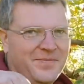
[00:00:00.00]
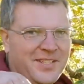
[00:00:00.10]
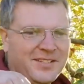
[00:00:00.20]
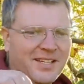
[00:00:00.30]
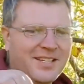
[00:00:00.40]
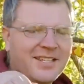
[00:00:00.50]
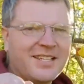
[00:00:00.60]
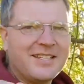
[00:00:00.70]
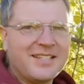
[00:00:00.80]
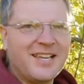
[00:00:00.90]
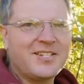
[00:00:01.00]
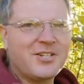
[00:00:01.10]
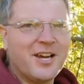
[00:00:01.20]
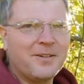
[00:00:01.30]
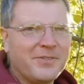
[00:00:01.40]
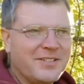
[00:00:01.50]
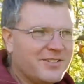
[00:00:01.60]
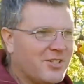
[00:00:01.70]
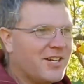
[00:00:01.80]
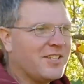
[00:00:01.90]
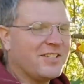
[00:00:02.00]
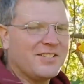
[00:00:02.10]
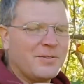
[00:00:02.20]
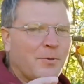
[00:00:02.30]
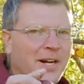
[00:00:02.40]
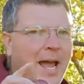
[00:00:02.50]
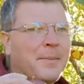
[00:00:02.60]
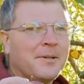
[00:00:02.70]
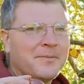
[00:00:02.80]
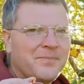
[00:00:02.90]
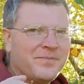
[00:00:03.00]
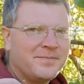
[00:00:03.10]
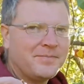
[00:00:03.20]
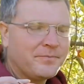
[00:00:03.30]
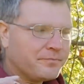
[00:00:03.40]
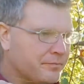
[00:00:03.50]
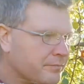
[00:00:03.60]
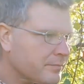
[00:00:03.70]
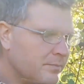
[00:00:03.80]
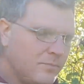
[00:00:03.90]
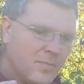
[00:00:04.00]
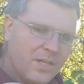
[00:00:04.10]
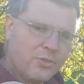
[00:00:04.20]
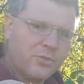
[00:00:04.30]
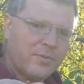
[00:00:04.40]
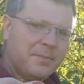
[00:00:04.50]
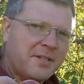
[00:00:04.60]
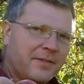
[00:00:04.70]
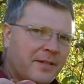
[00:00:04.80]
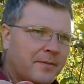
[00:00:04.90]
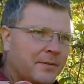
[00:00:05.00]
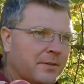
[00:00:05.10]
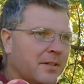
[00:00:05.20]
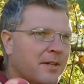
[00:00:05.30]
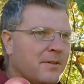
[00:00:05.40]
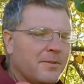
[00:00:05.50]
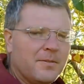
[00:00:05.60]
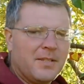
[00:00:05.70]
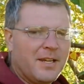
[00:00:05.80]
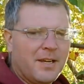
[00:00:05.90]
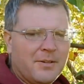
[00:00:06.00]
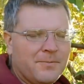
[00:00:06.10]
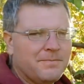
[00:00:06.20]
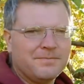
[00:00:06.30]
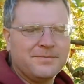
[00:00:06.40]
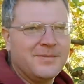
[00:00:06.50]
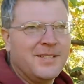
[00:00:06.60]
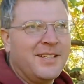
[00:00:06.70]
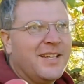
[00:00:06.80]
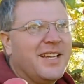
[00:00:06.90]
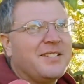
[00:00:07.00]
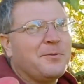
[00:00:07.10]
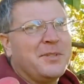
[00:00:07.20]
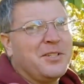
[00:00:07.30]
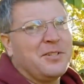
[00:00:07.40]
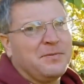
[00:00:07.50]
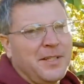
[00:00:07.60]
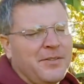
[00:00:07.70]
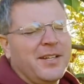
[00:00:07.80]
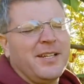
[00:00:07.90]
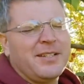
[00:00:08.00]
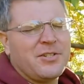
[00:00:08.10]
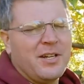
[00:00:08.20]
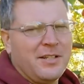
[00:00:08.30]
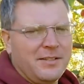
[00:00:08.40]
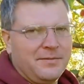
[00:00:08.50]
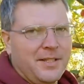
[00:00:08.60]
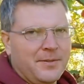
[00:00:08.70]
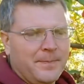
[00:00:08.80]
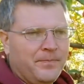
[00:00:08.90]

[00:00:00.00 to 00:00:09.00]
It's like eating 10 Jonathans in one apple. Extremely flavorful. It's a really good flavor. I like the Jonathan flavor.